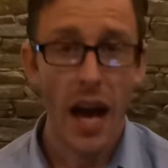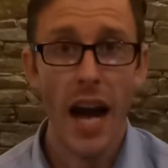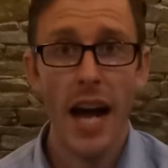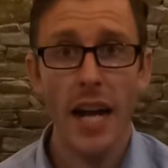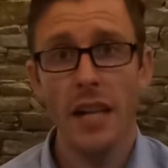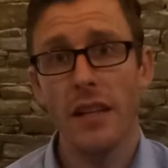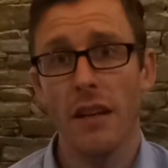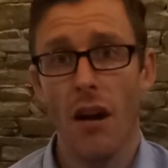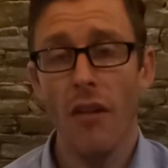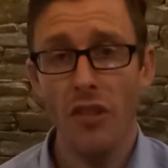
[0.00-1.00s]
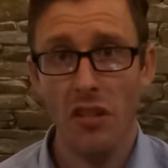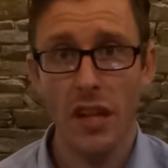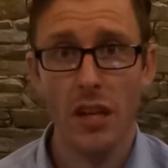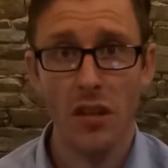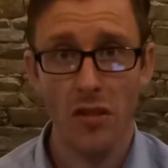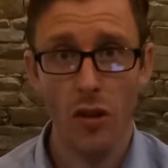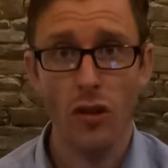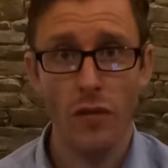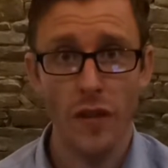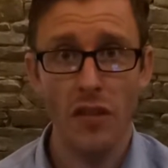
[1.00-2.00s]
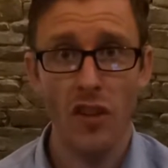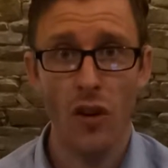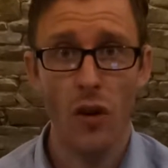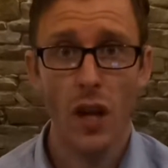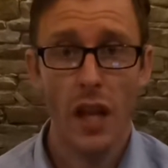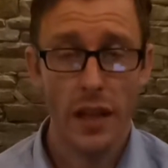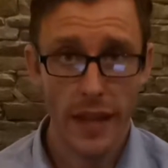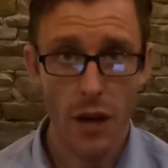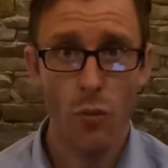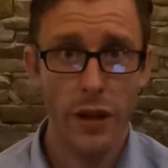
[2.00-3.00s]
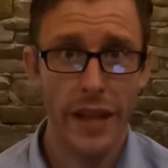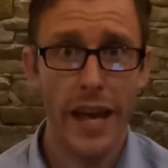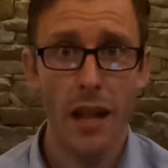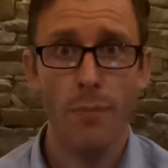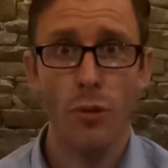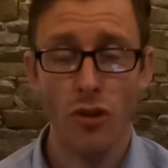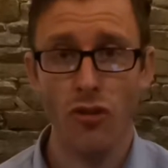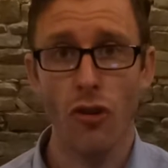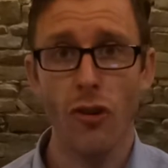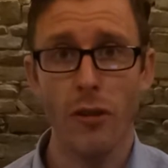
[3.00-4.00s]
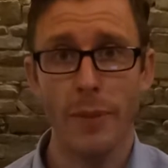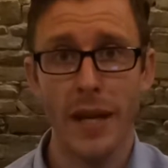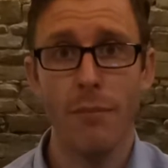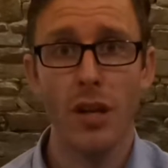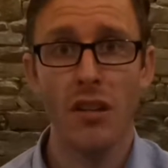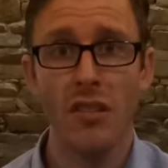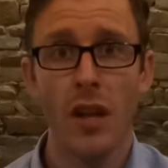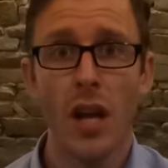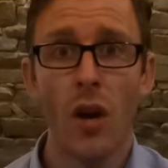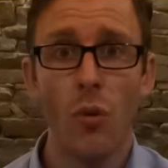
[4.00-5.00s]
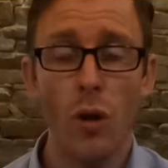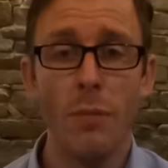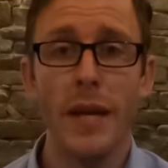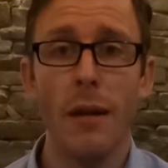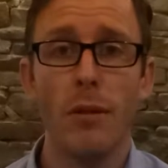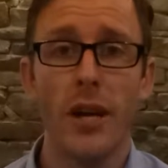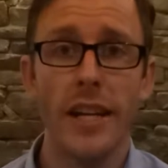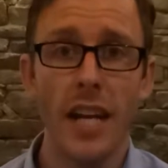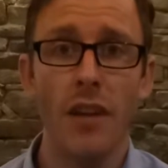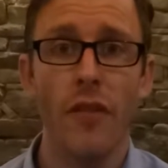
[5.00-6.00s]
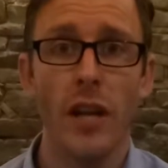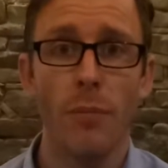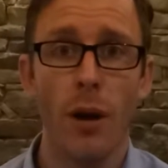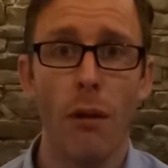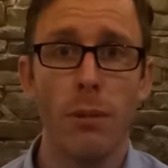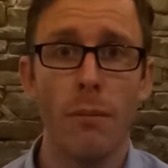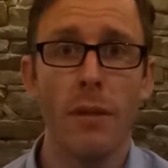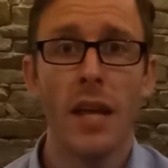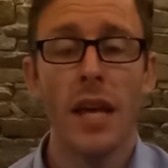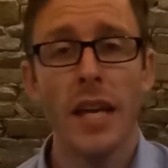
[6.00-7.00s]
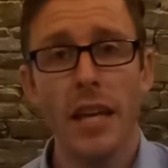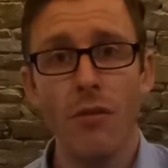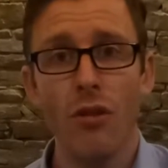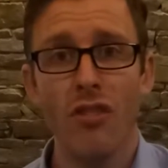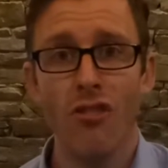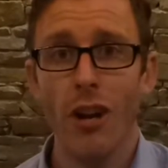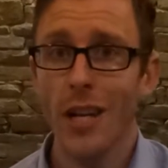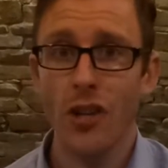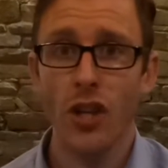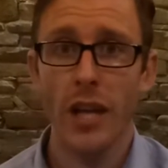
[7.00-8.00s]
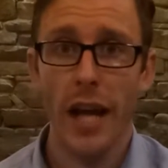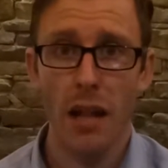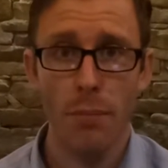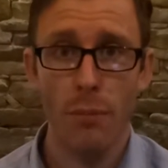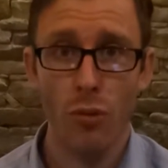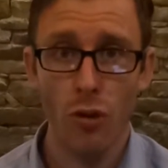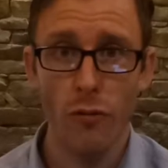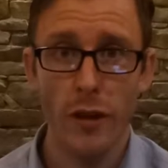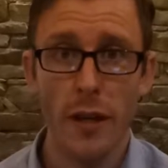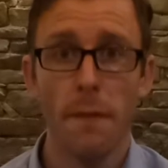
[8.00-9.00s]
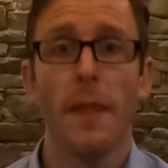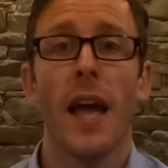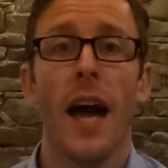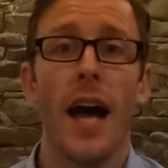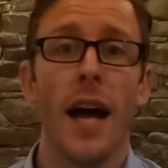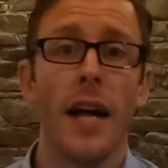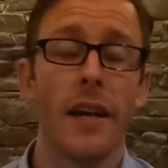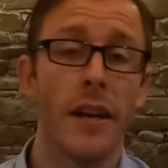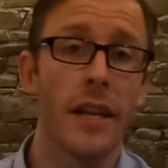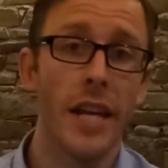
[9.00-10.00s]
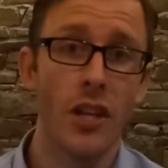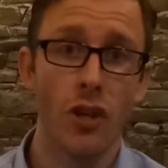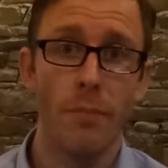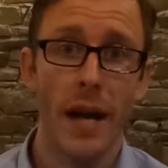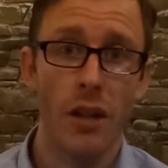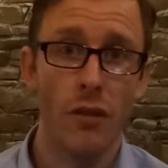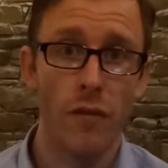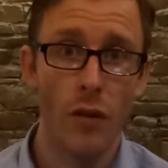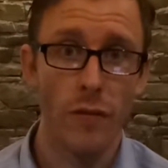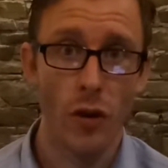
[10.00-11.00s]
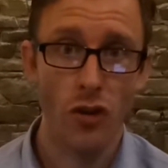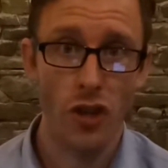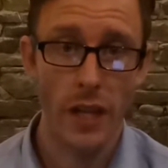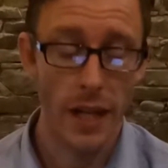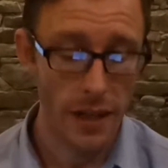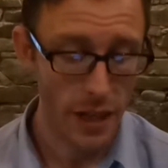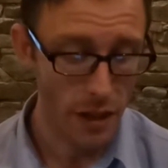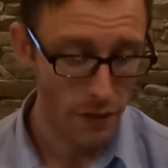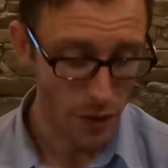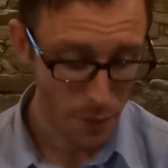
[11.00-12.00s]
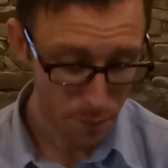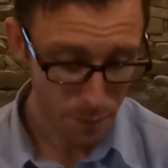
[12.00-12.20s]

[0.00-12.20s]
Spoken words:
And obviously consult your physio. That will help with your shoulder pain, because we'll be able to identify the problem, give you a strategy to help improve it, and get you back to full function then at the end of it.